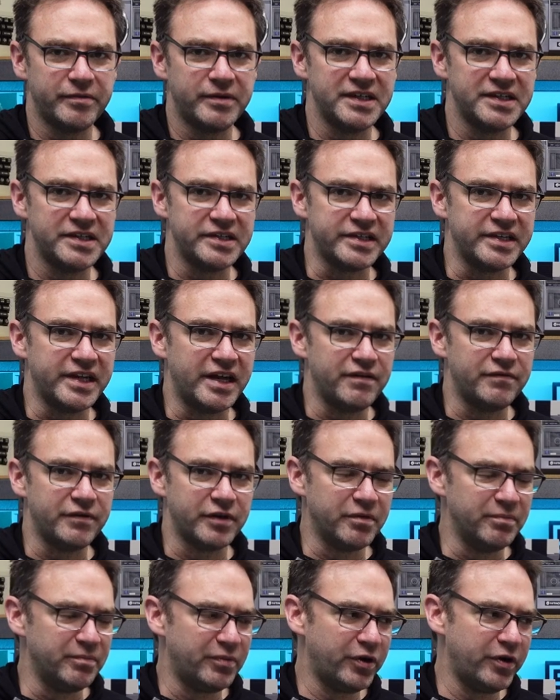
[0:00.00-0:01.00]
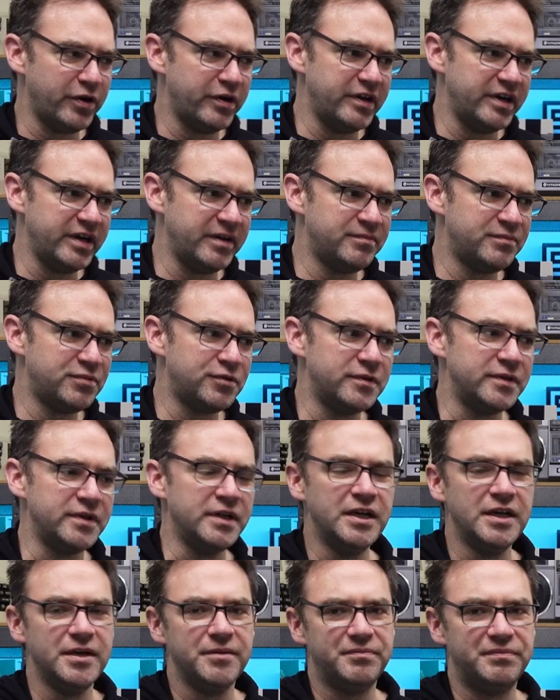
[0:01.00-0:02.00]
one doesn't have a component input,
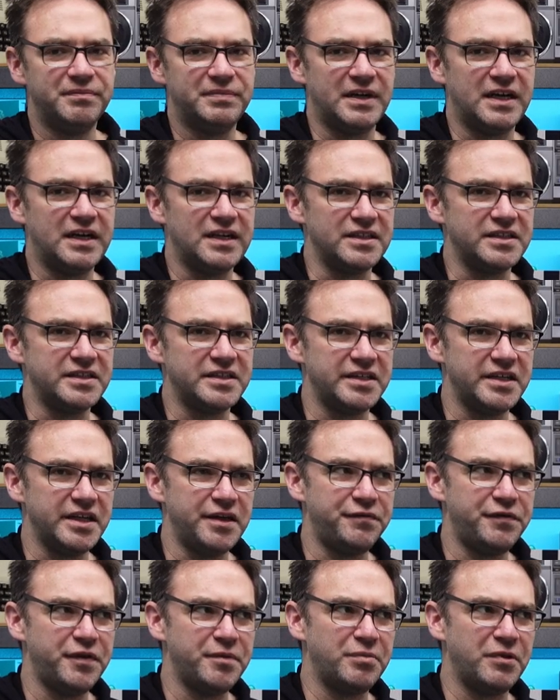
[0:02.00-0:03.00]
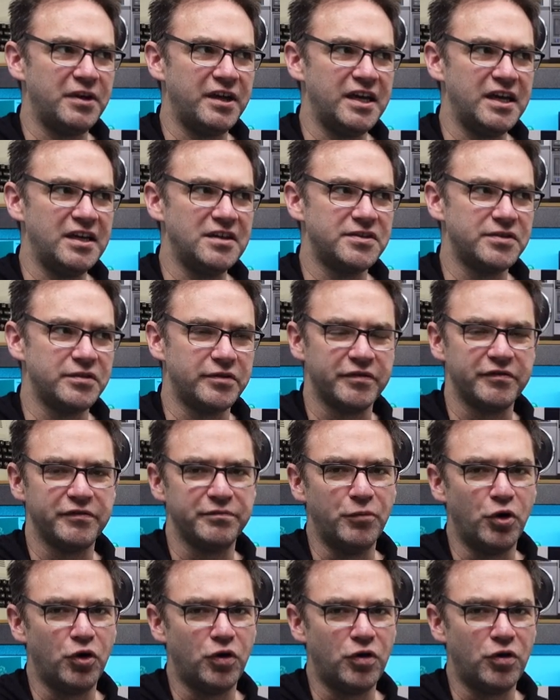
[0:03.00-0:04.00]
but if you're playing sort of
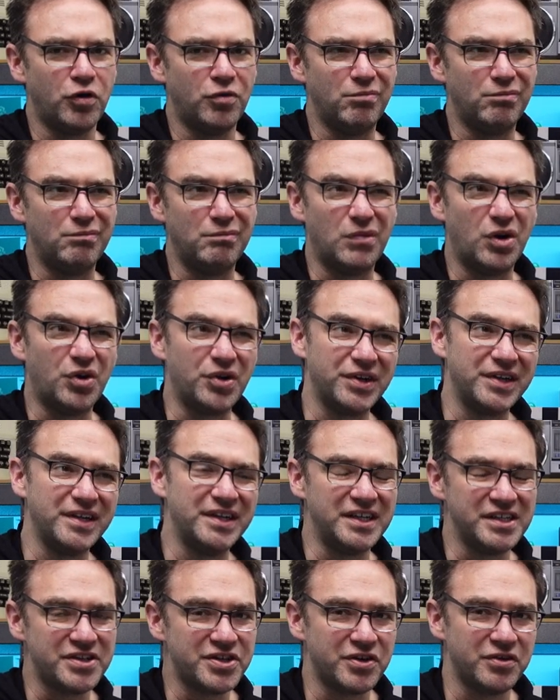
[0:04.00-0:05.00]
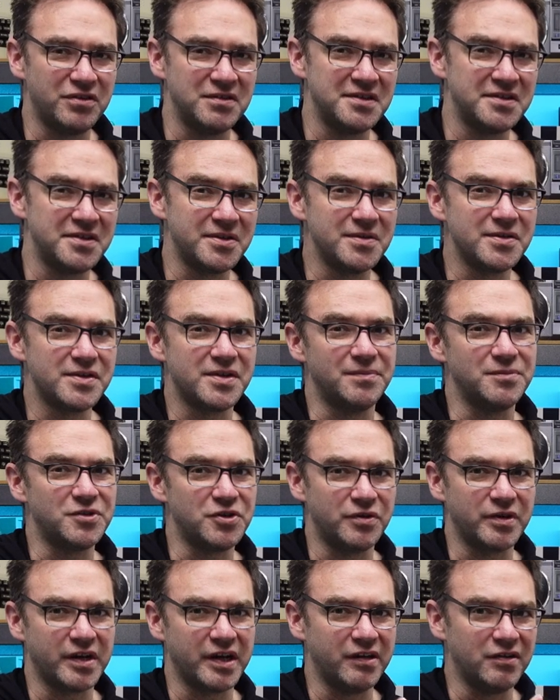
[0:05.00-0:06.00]
more modern-ish consoles, I'm
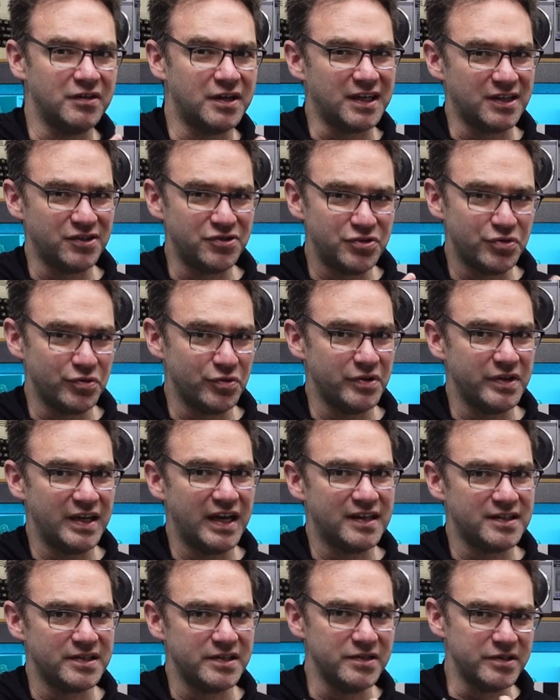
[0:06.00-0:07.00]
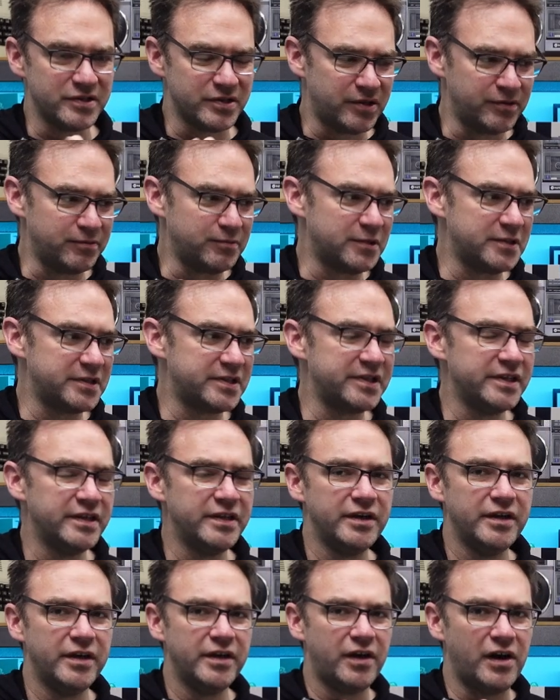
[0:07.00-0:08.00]
talking like 2000s onwards,
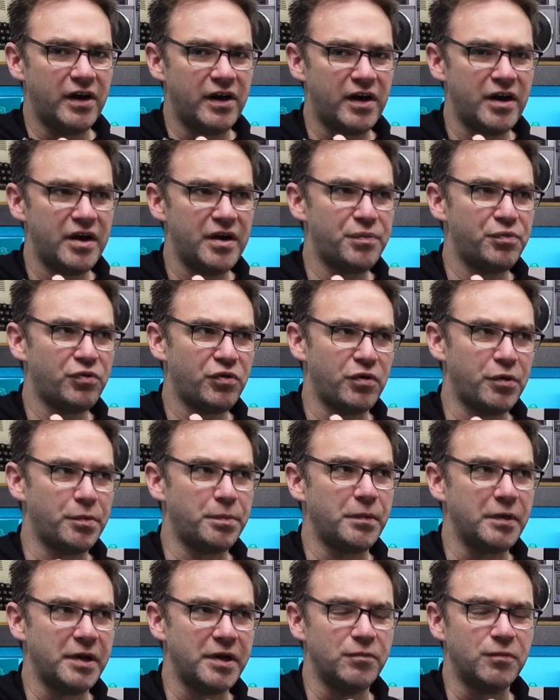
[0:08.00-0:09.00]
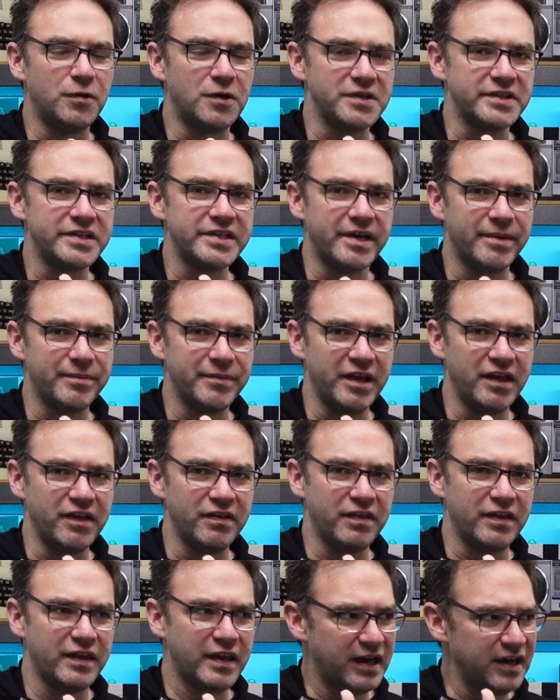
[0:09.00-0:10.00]
I'd probably want
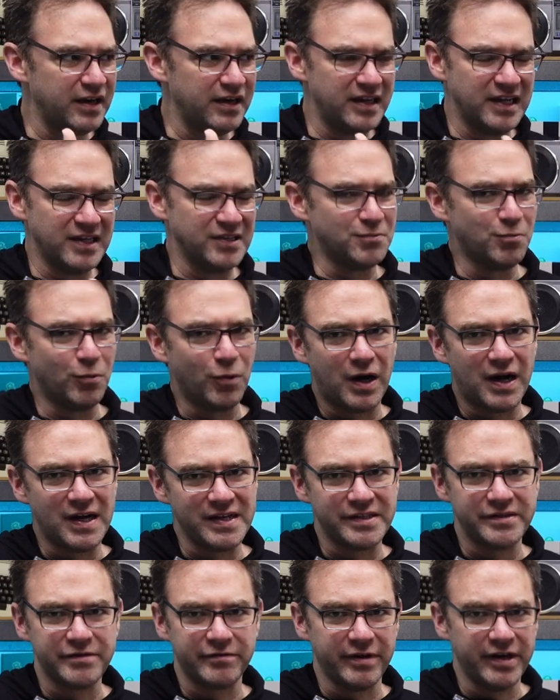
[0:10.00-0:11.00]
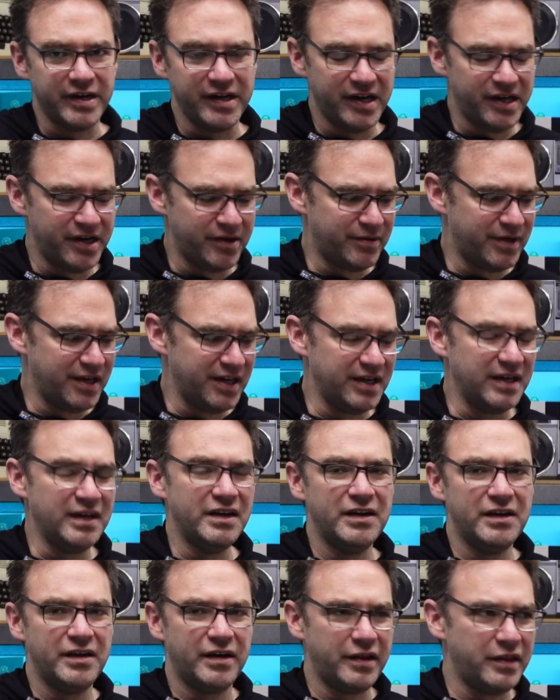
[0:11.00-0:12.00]
something that is widescreen anyway.
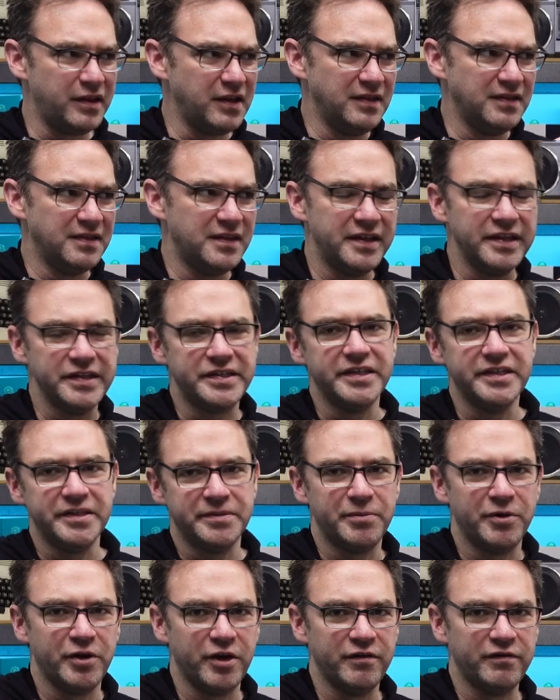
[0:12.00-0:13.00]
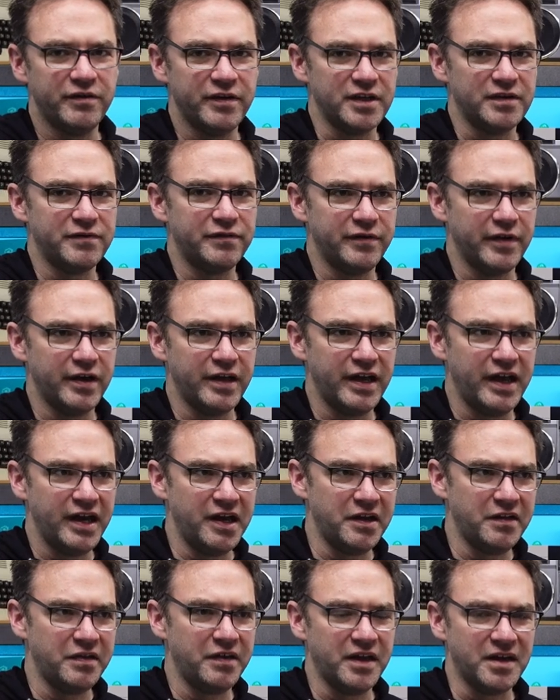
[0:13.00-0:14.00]
I think this is perfect for
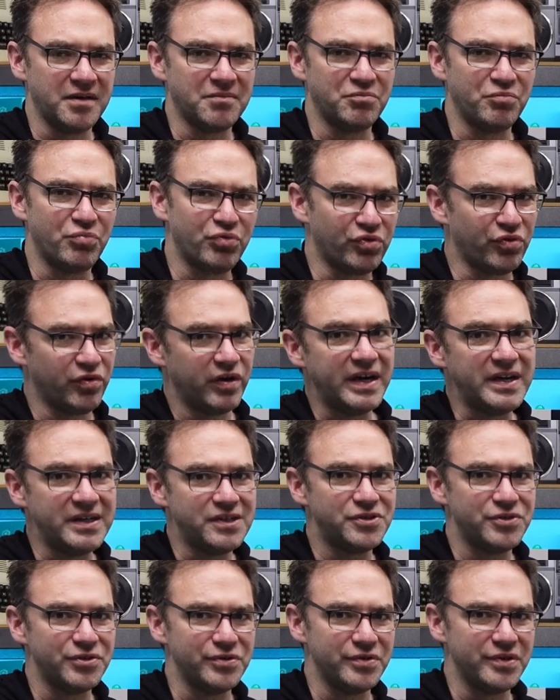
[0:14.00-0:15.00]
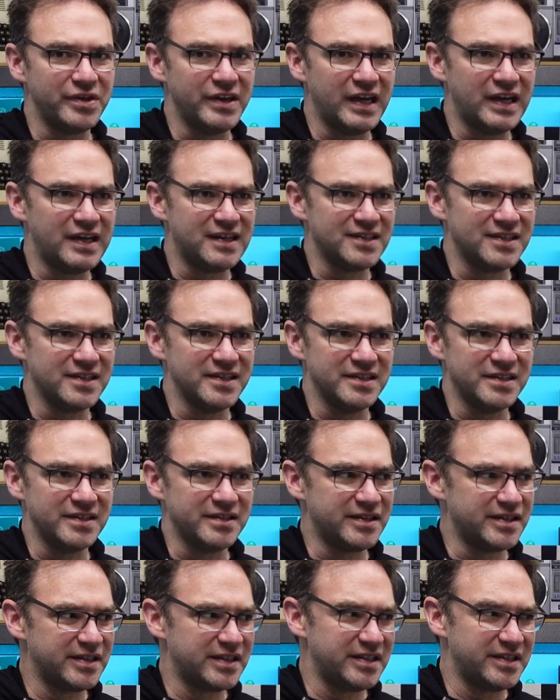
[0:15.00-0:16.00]
anything
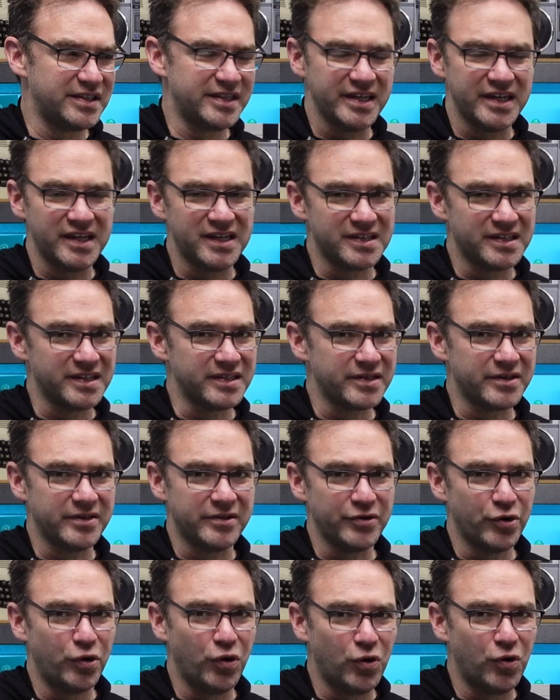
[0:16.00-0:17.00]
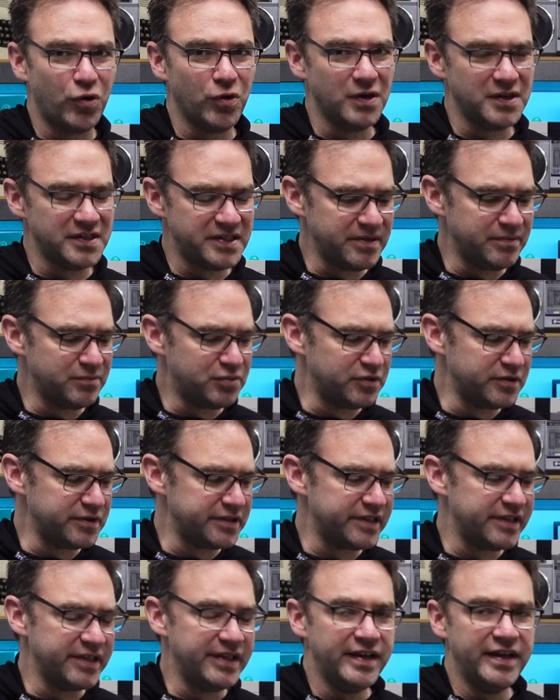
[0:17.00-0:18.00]
pre-2000s, seeing as it's got all those
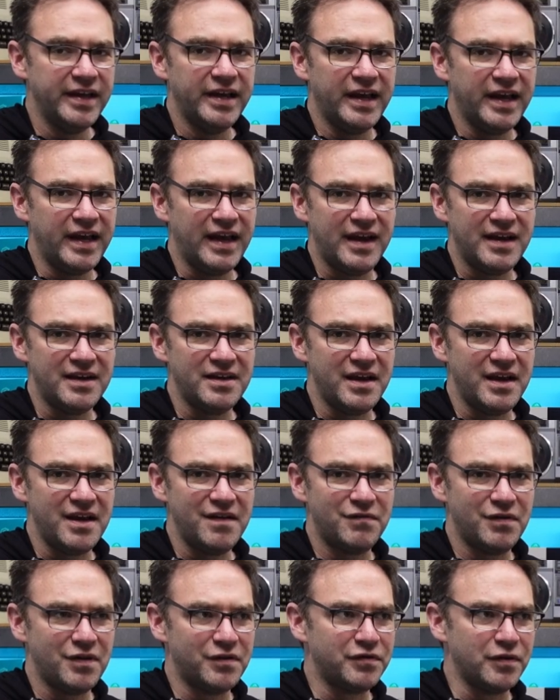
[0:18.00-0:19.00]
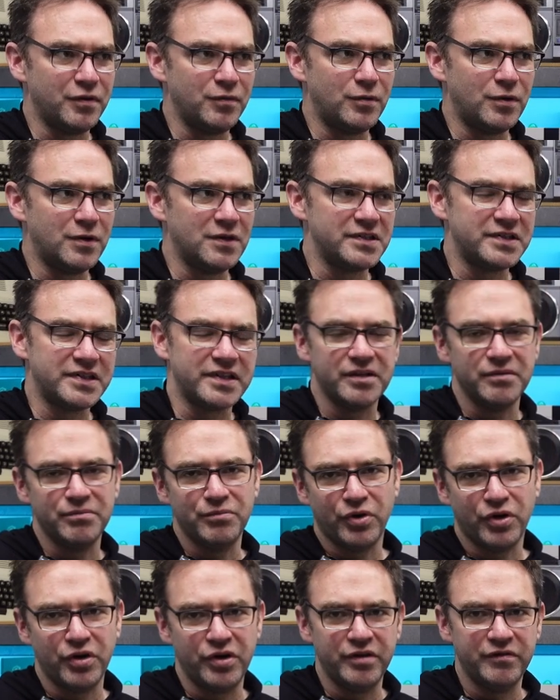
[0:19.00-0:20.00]
inputs. And even if it was
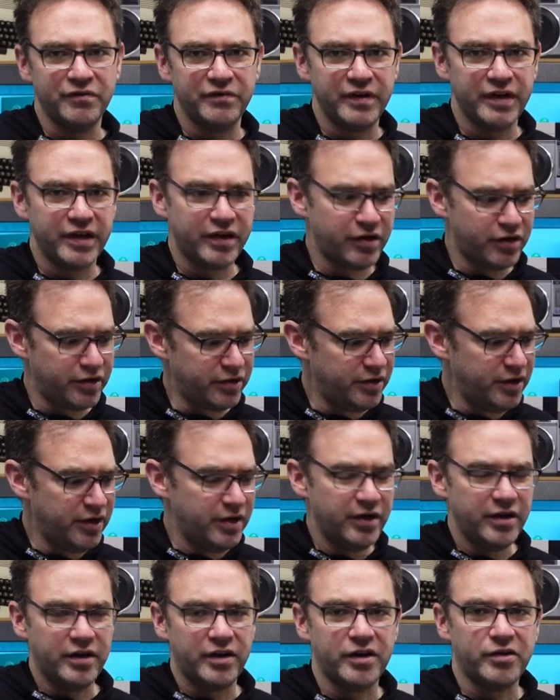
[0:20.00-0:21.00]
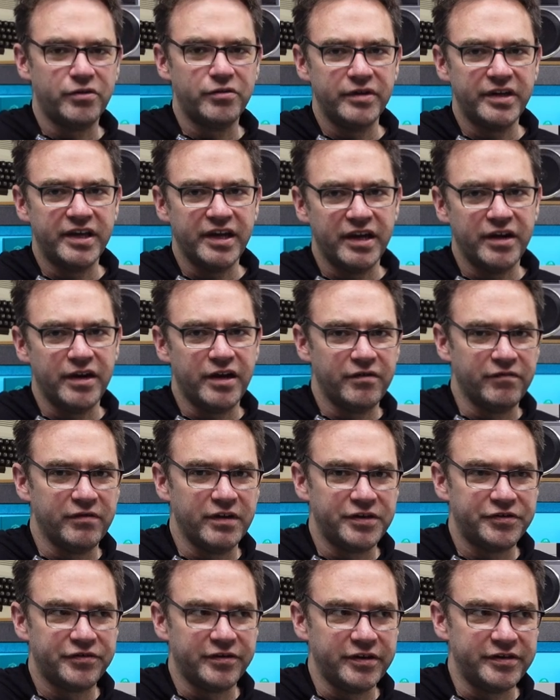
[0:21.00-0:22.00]
component video, I could get a
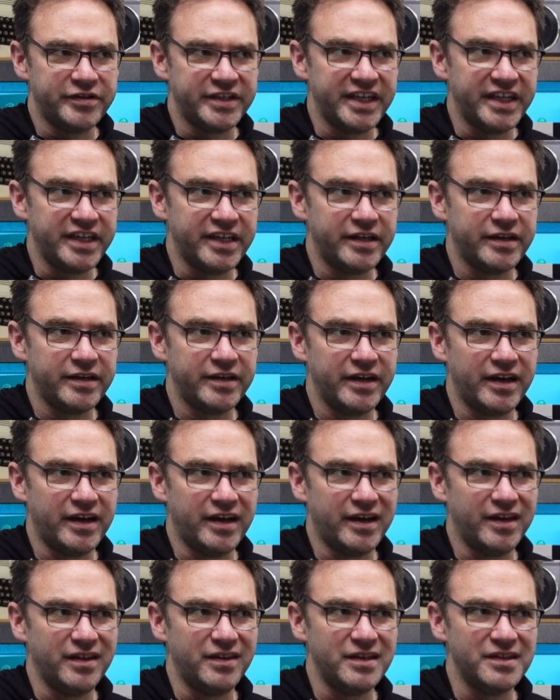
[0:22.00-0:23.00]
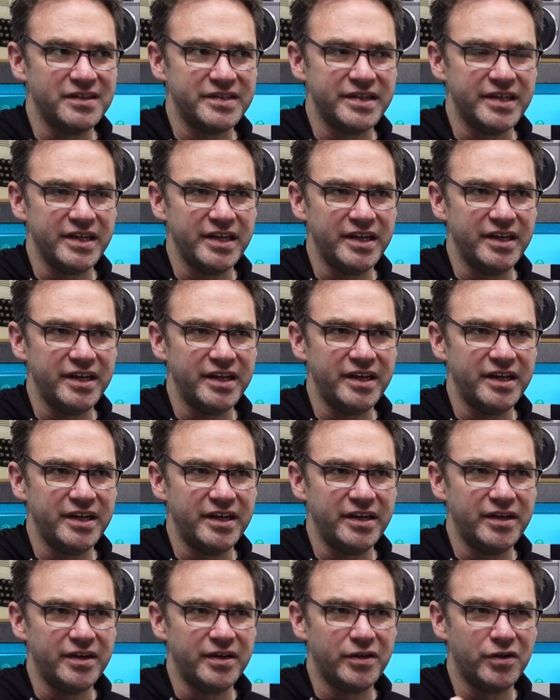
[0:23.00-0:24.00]
RetroTINK. Uh, there's
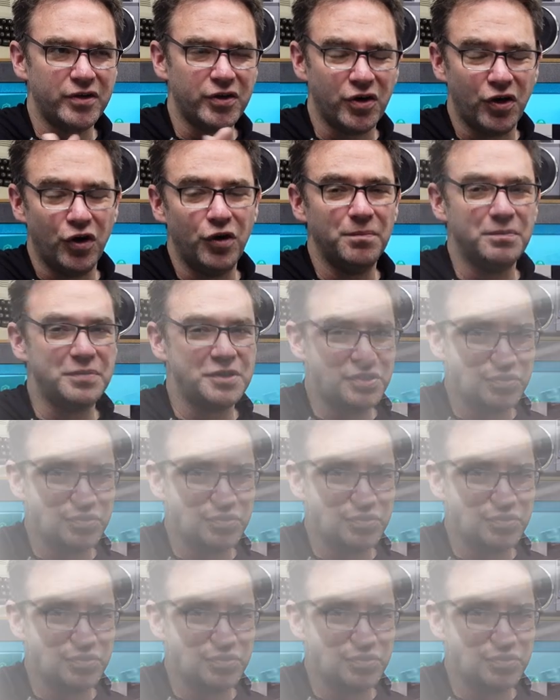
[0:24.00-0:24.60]
the comp